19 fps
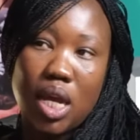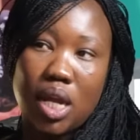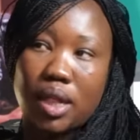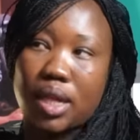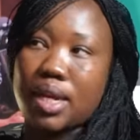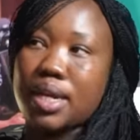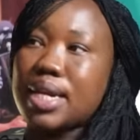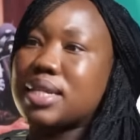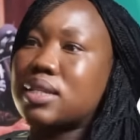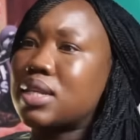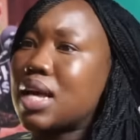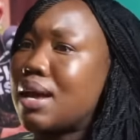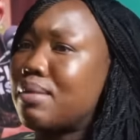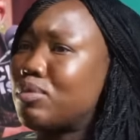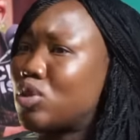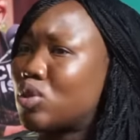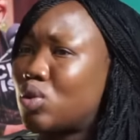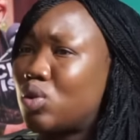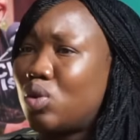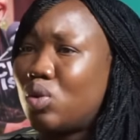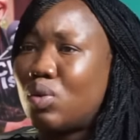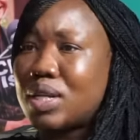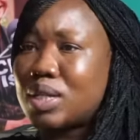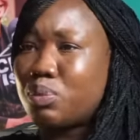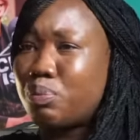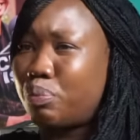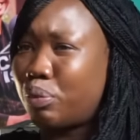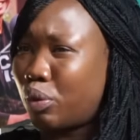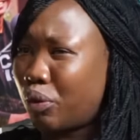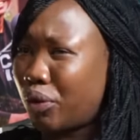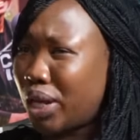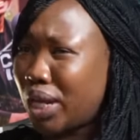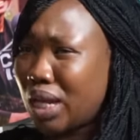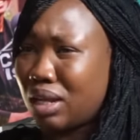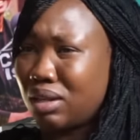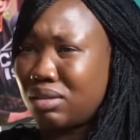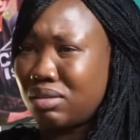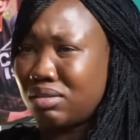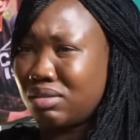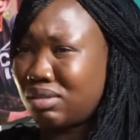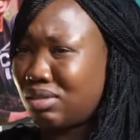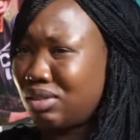Then that time school was boring and,